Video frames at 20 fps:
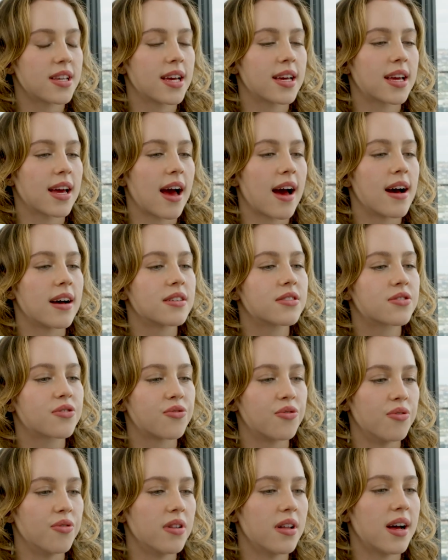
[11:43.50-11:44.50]
is like as
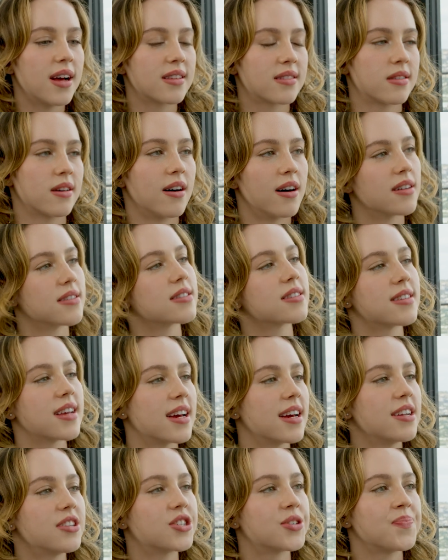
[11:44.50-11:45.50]
cool as the
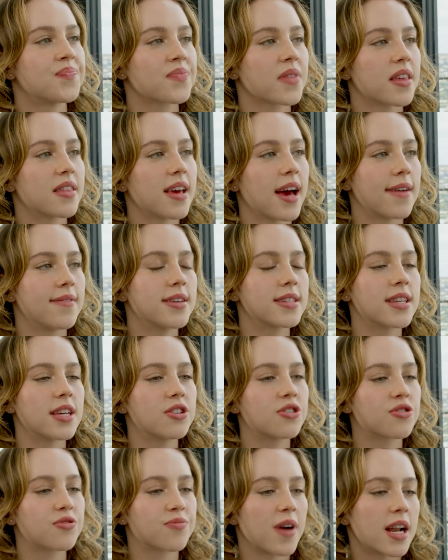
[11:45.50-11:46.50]
onstage. We have this
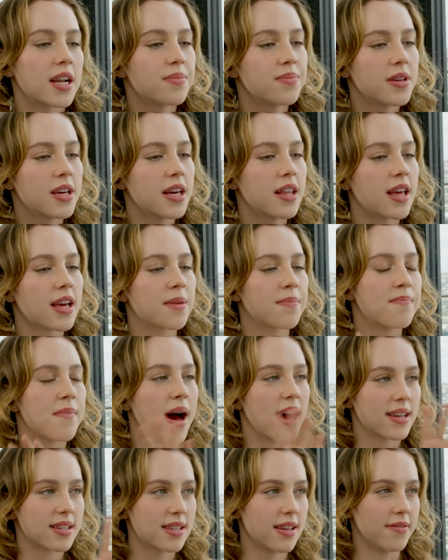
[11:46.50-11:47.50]
incredibly like
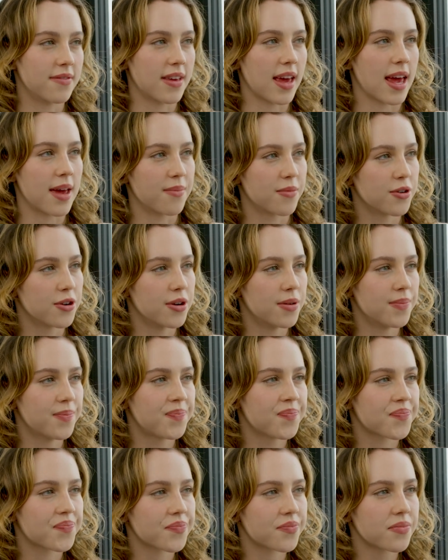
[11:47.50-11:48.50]
massive game
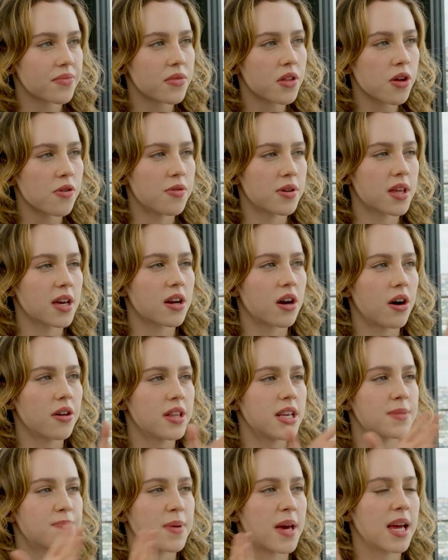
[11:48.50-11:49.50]
room with like
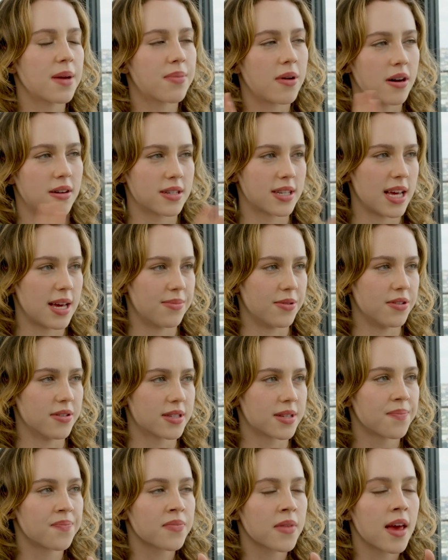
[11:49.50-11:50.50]
all these ping pong
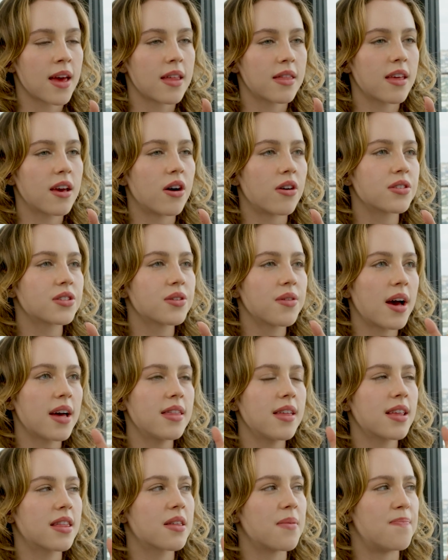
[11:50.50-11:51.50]
tables. They also
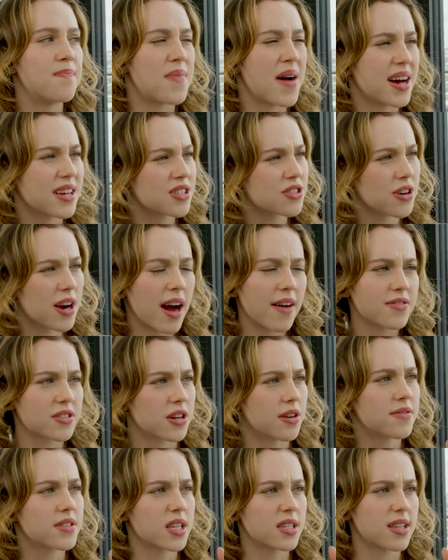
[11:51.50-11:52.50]
had like the best
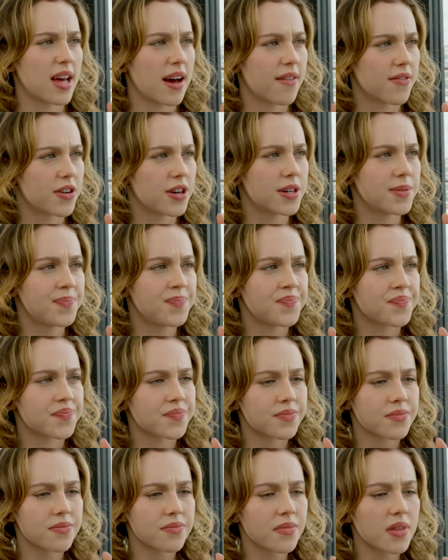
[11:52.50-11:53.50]
craft services ever.
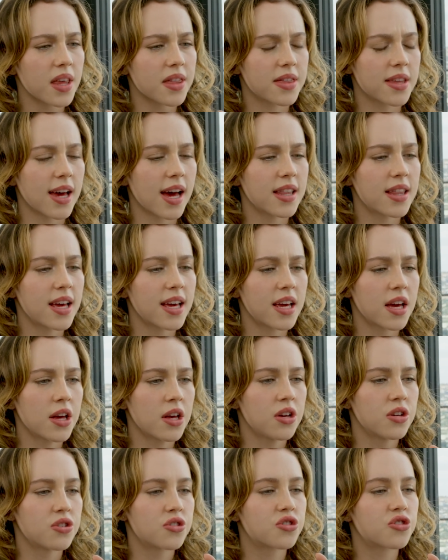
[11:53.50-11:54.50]
Yeah. They had like
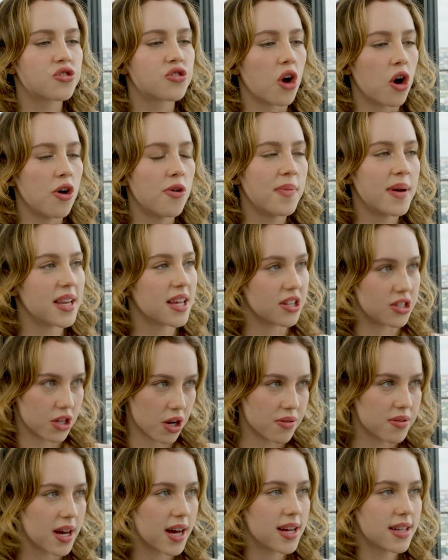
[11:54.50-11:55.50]
so many
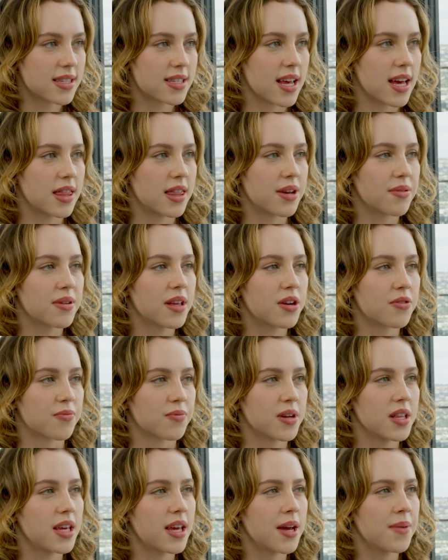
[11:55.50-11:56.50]
donuts, and they were like
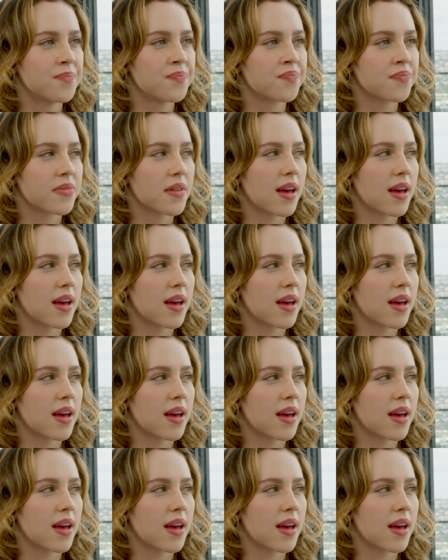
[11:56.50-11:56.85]
really